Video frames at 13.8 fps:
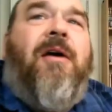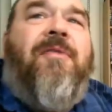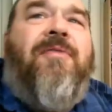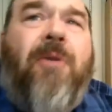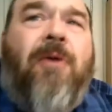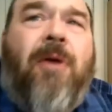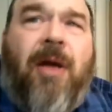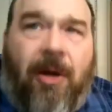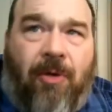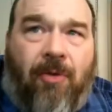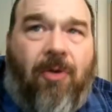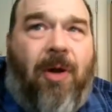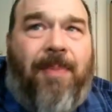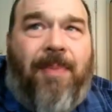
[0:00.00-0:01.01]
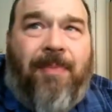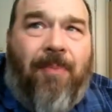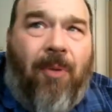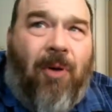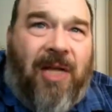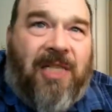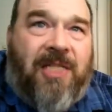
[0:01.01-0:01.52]
Elvira grew up in
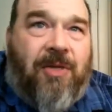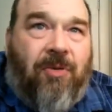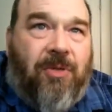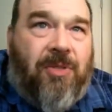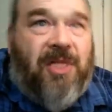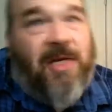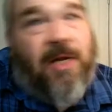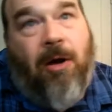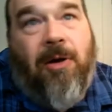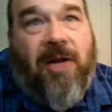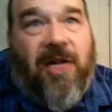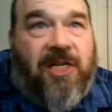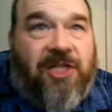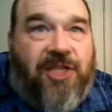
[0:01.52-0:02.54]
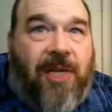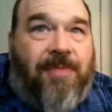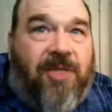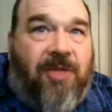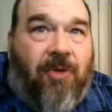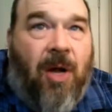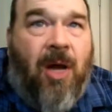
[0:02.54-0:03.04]
boarding schools and
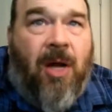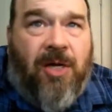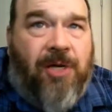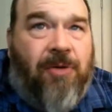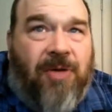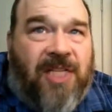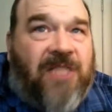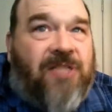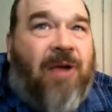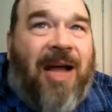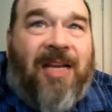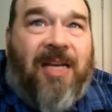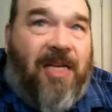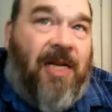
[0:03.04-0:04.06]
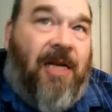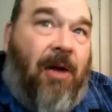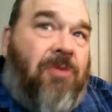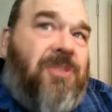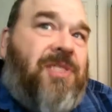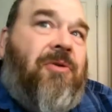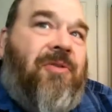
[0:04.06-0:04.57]
guardianships, her too distracted and
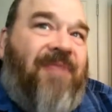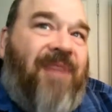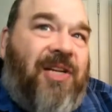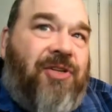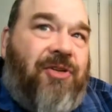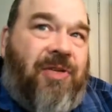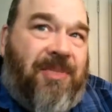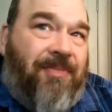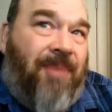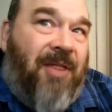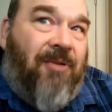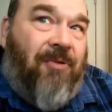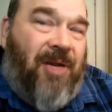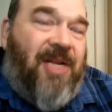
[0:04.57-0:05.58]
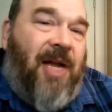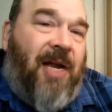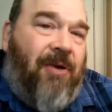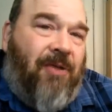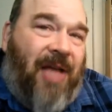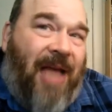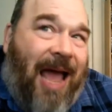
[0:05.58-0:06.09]
oh-so-adventurous mother
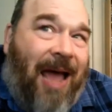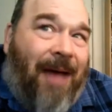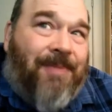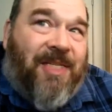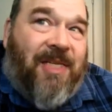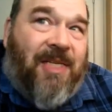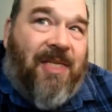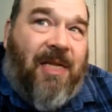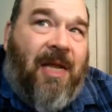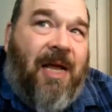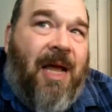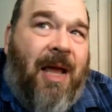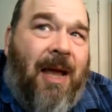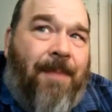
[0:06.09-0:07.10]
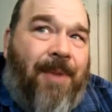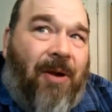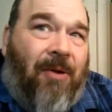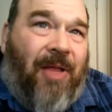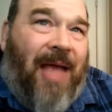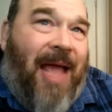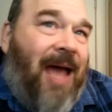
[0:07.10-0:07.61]
entirely absent. They
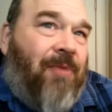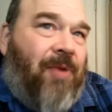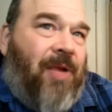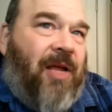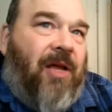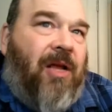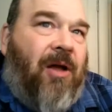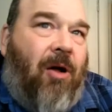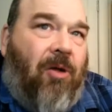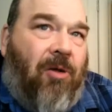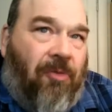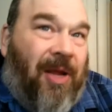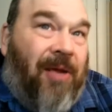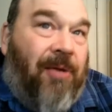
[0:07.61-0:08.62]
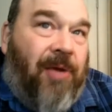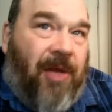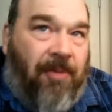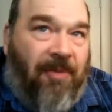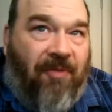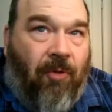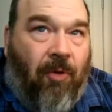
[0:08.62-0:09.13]
barely had what you could call a reunion
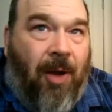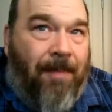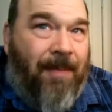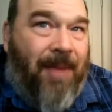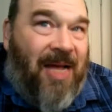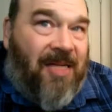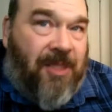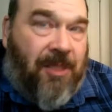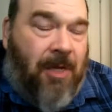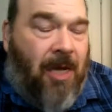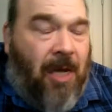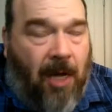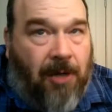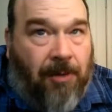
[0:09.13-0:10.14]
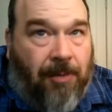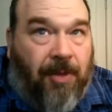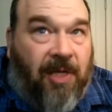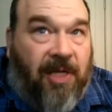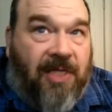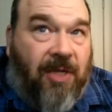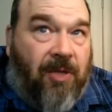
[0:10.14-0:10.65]
before Bess, under
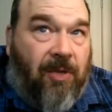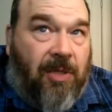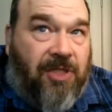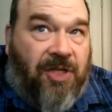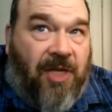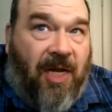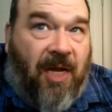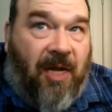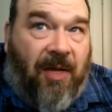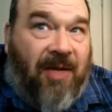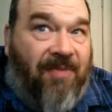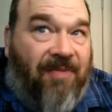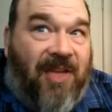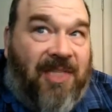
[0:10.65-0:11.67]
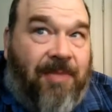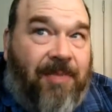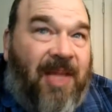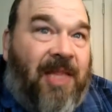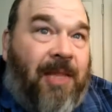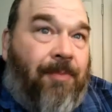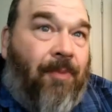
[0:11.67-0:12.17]
police questioning, confessed to
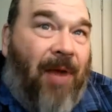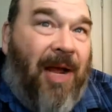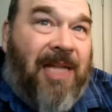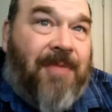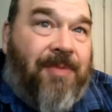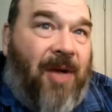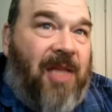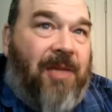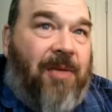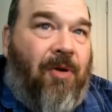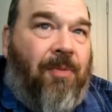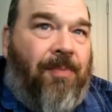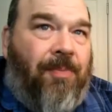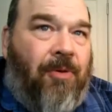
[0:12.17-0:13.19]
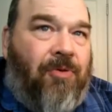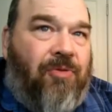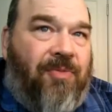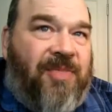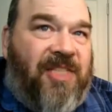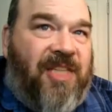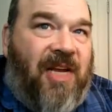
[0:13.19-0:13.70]
being the brains behind the whole Bertram